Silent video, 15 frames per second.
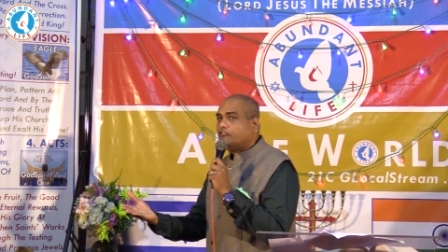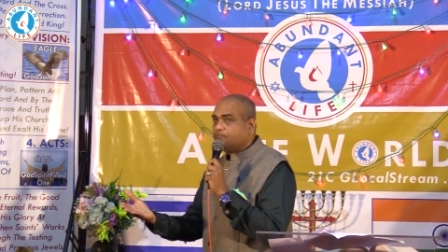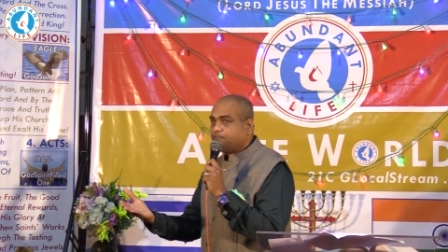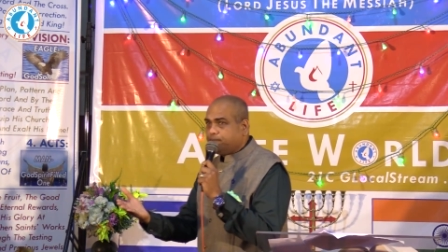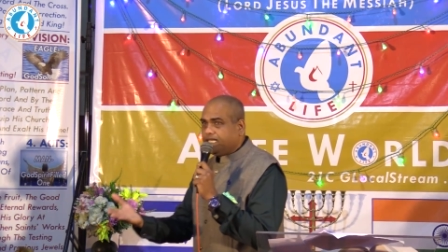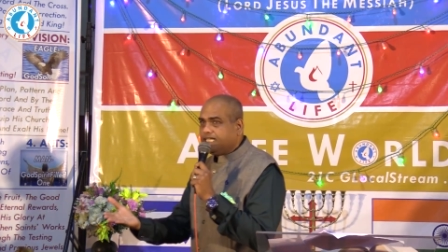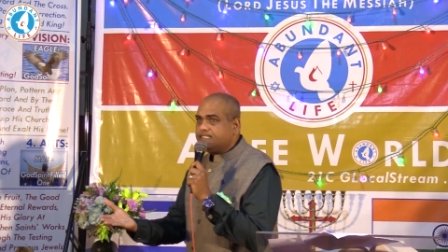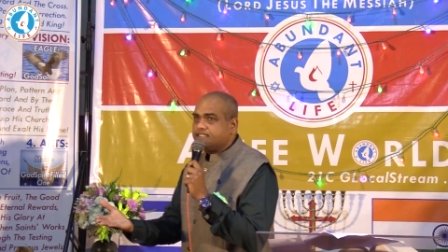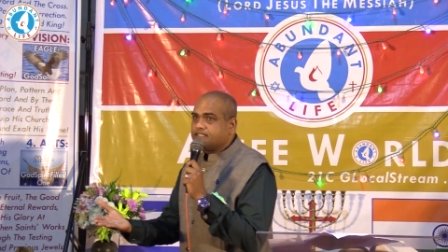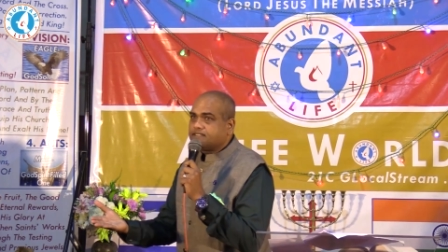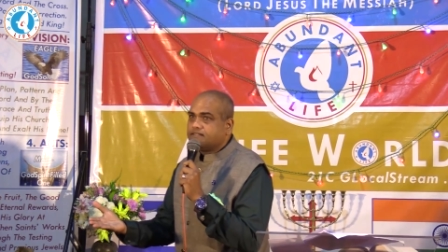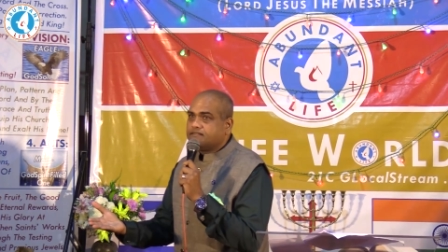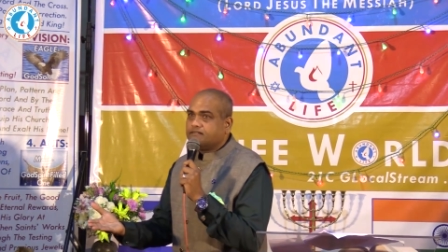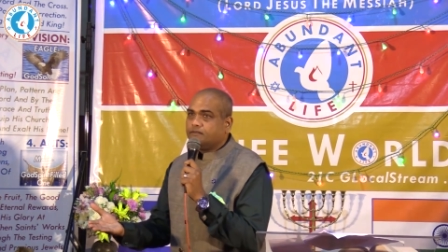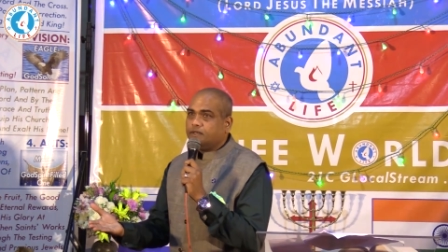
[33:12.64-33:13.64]
of
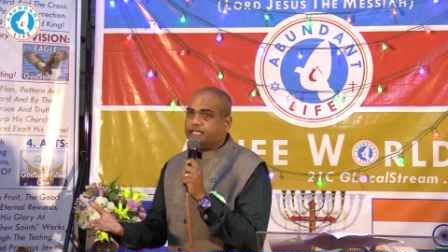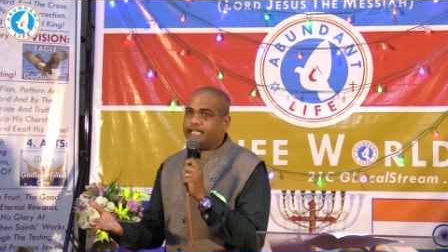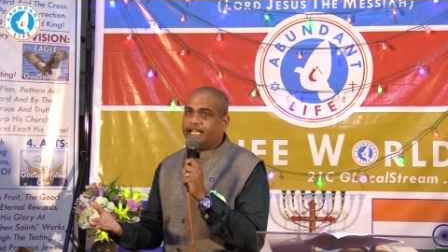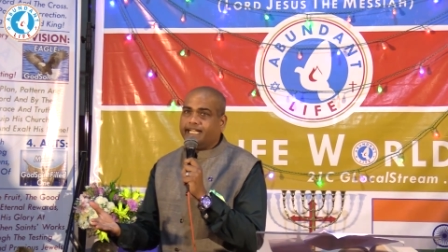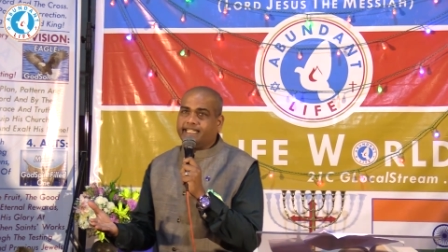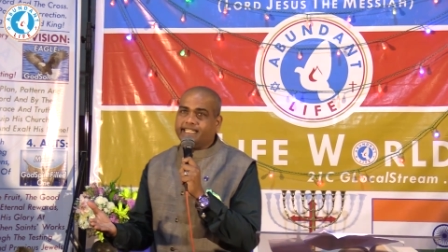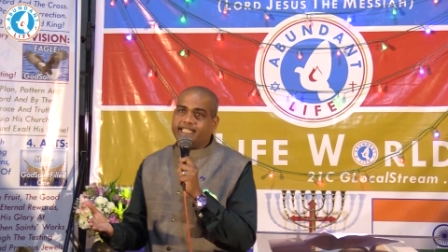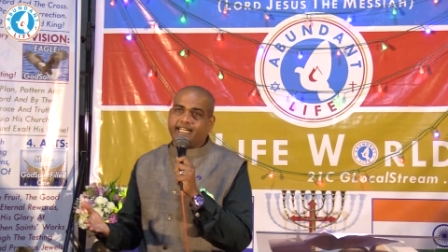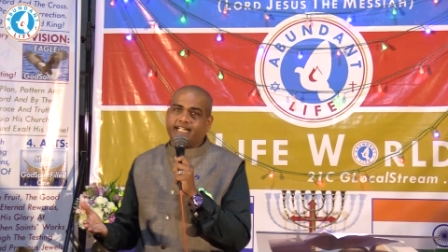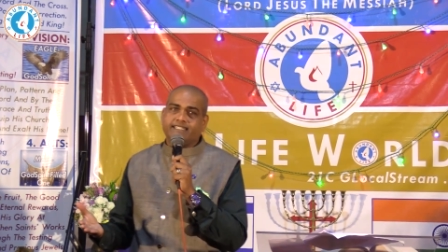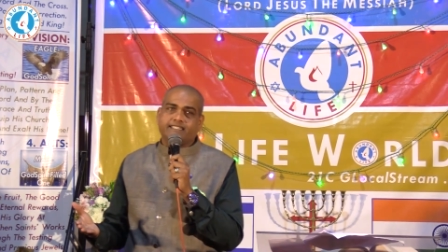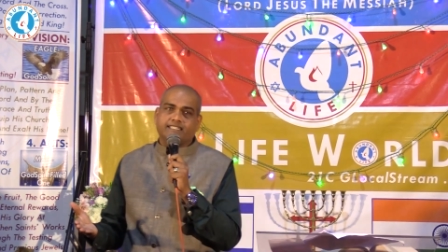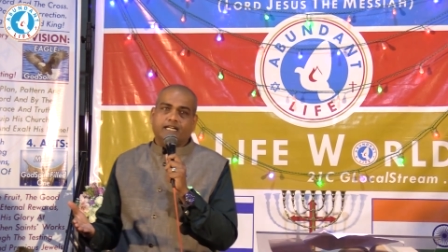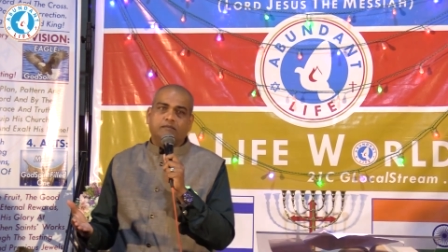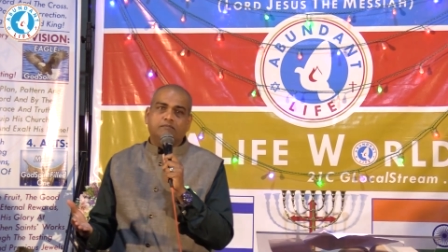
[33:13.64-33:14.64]
peace when the
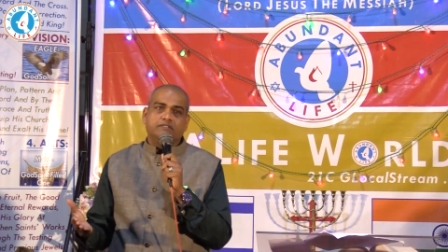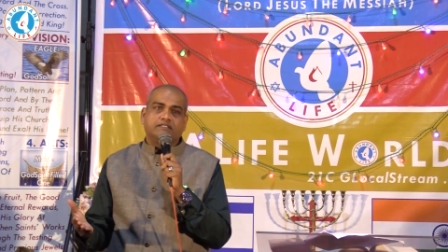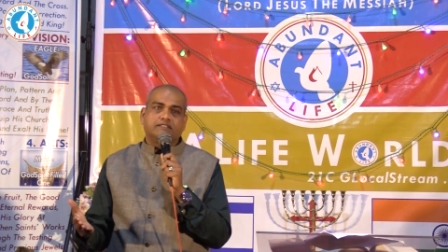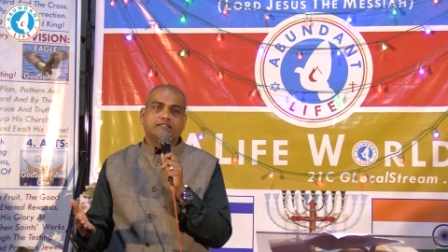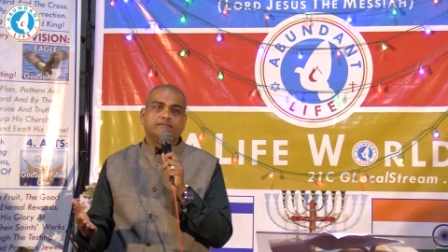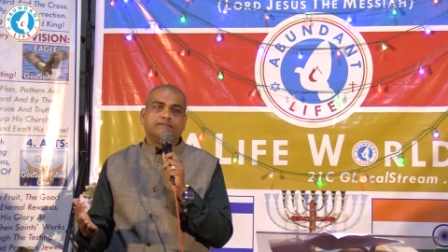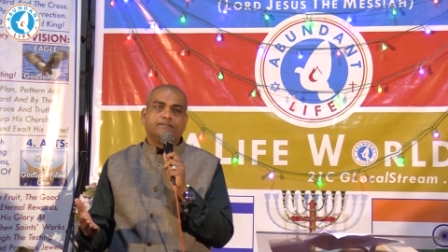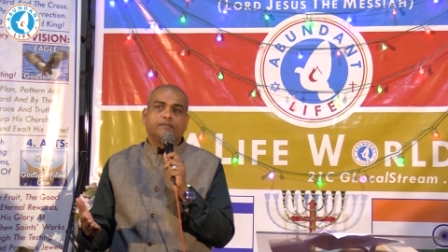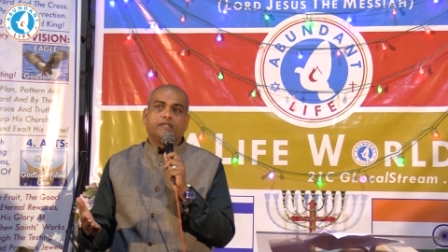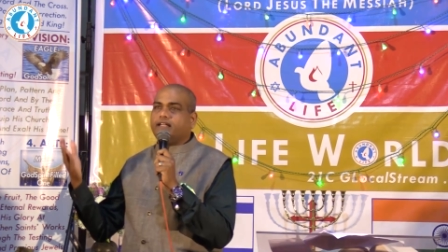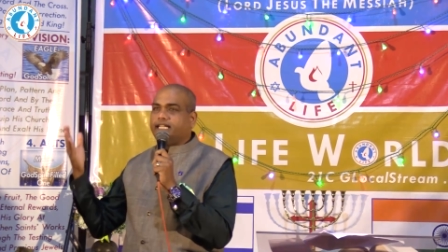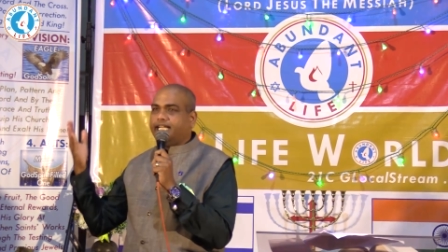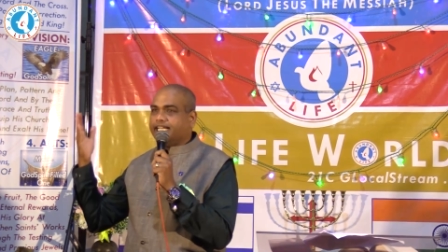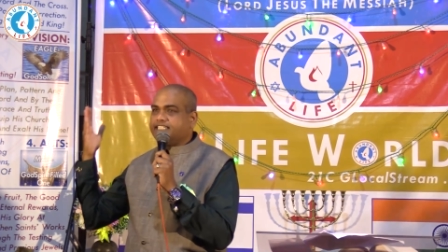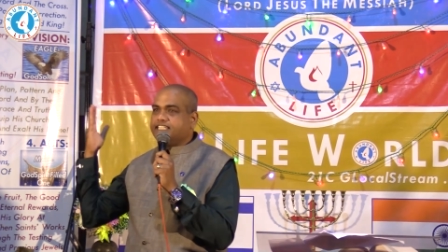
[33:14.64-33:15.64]
Antichrist comes,
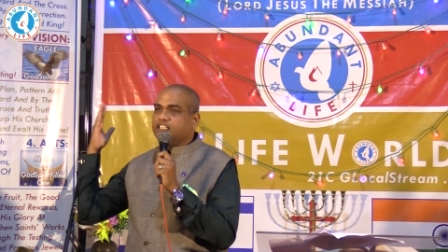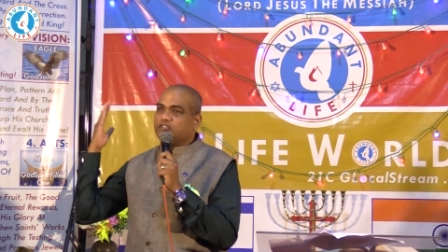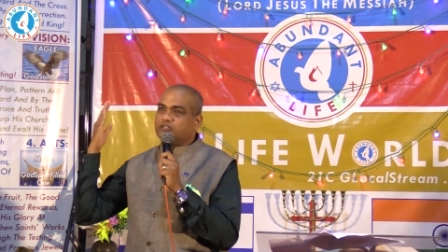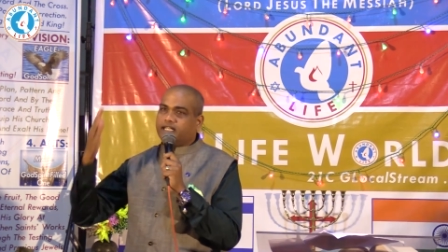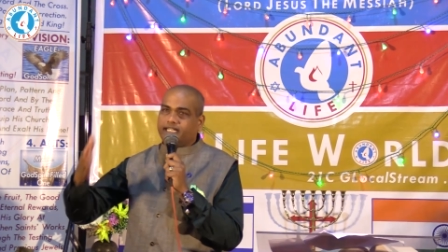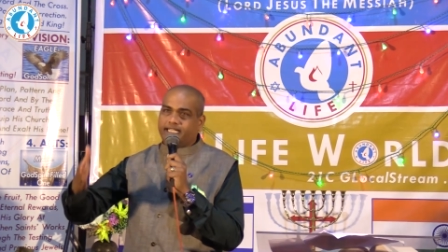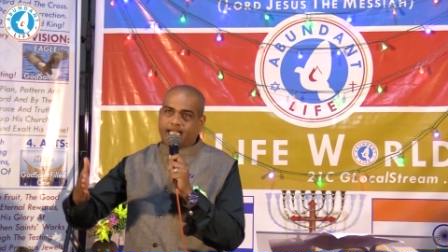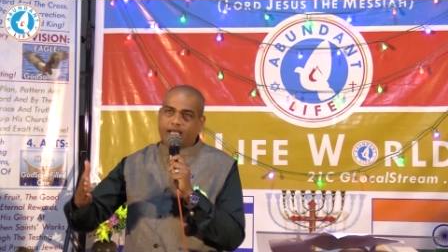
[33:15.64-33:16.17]
gets into the